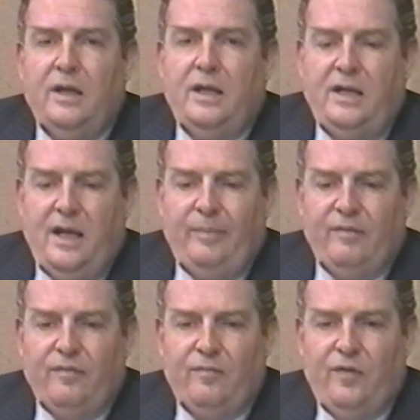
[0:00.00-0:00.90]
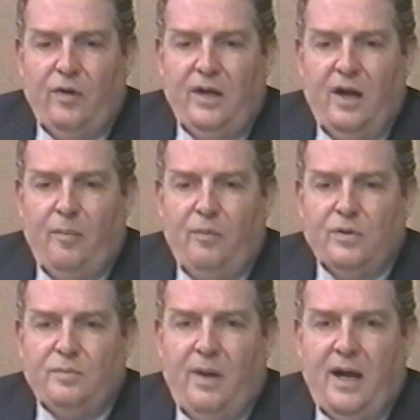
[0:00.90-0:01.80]
He kept it from floating
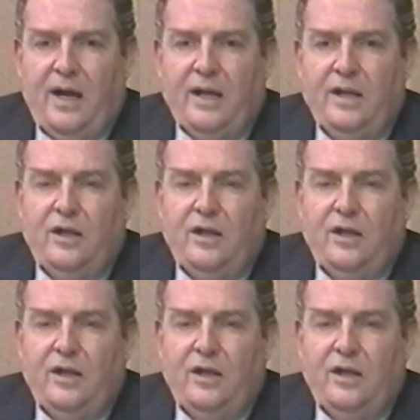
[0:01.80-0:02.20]
upwards by